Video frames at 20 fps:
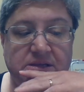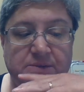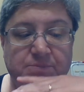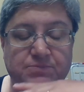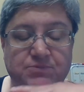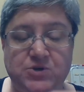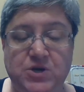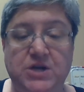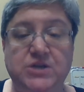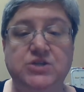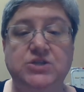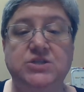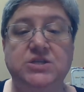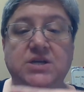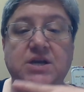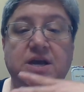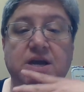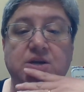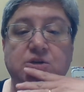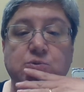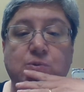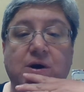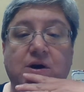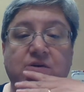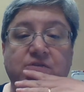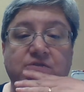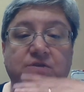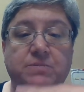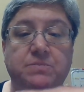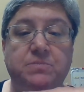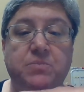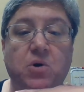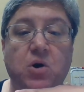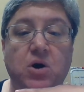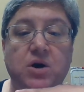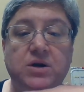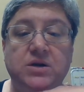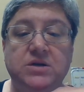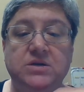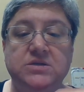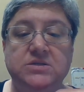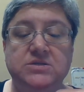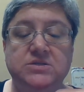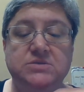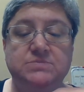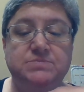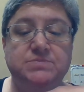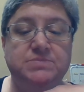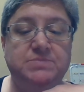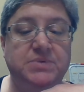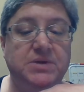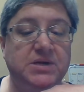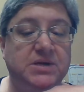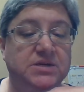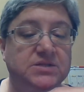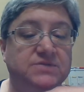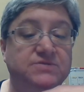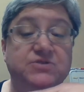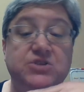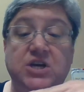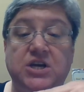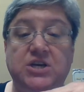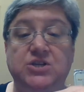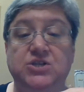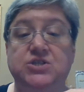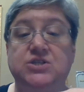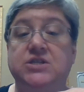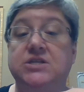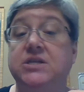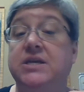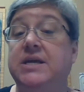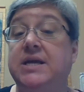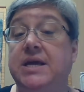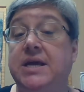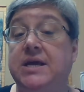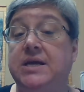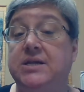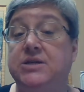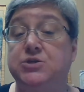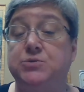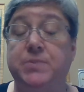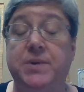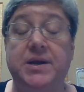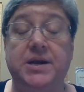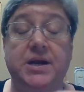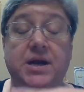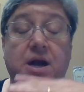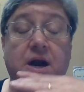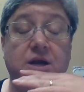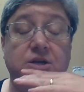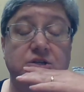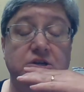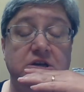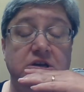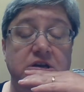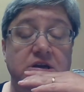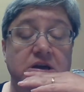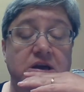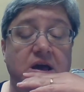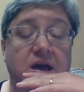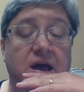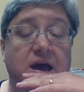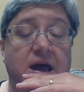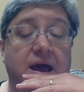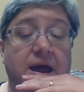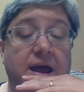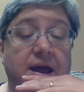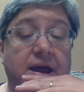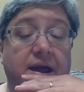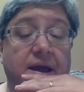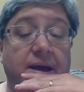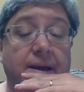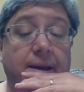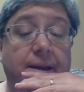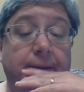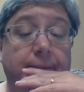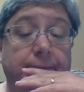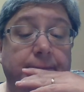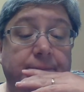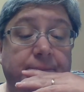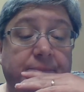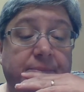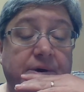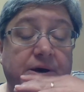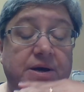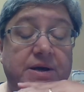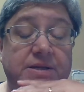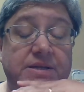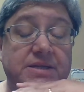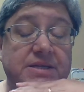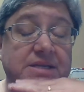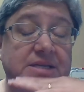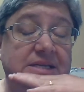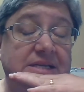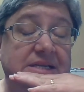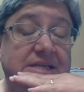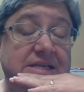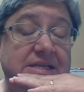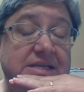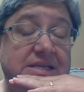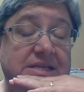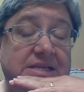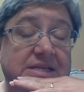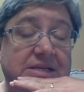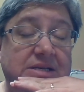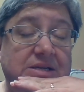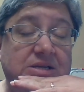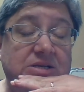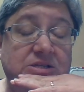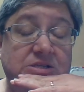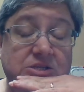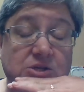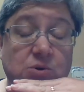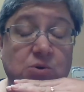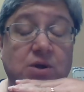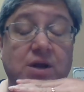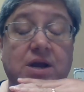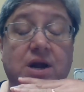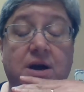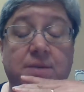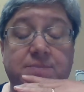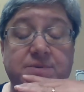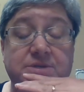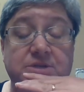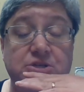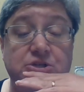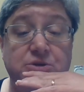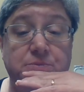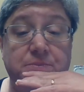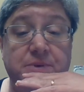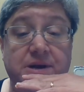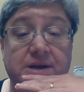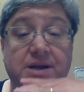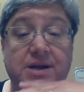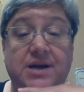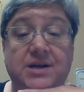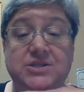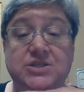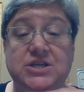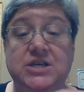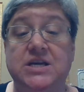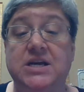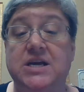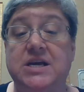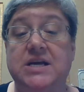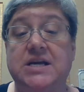changes in K-12, in part because of changes in English pedagogy, but certainly composition pedagogy